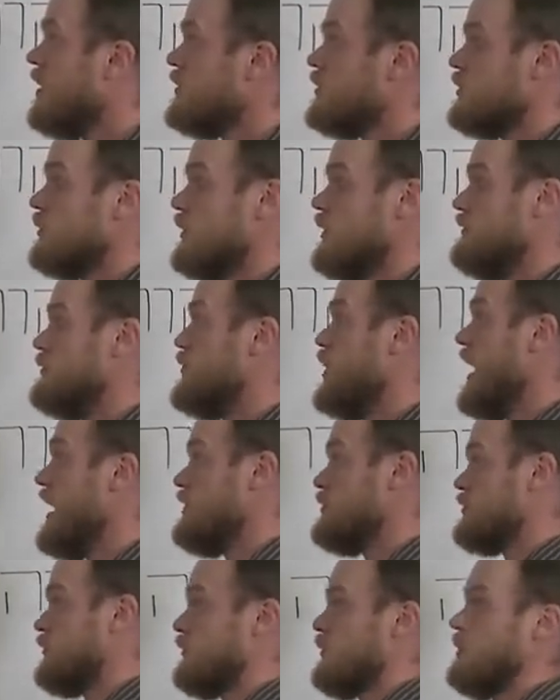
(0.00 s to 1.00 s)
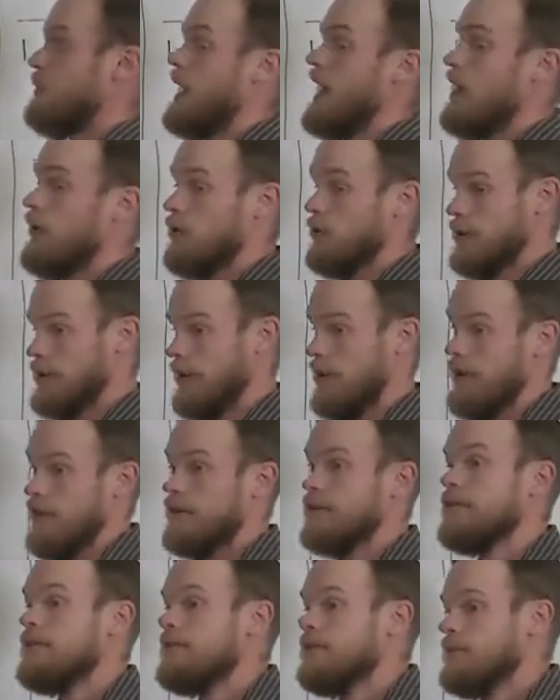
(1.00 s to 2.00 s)
So we've changed from our
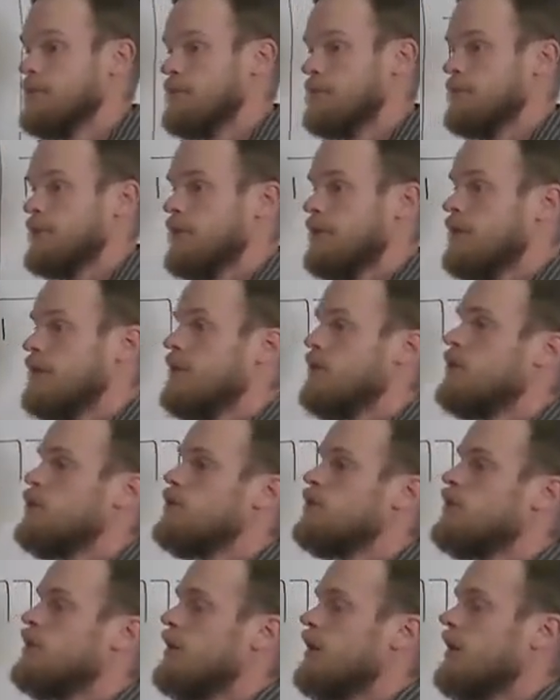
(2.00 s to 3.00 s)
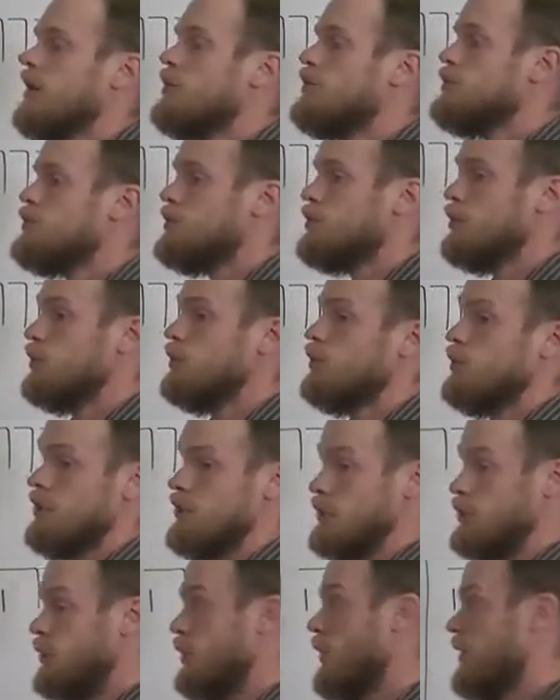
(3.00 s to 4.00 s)
God to
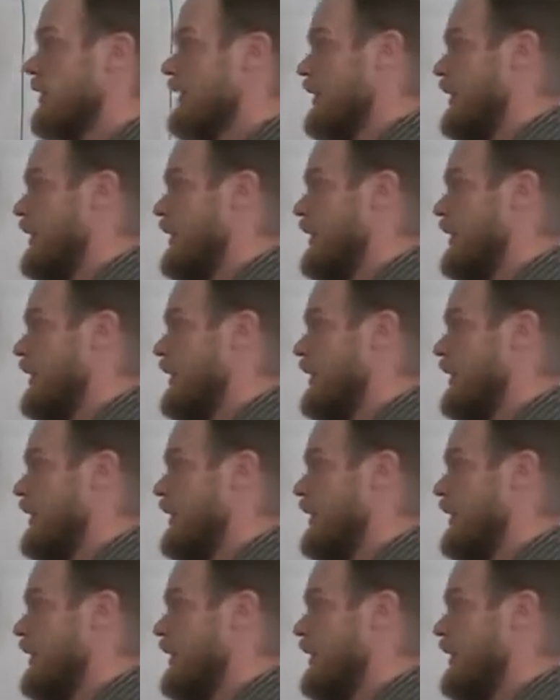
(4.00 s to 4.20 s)
your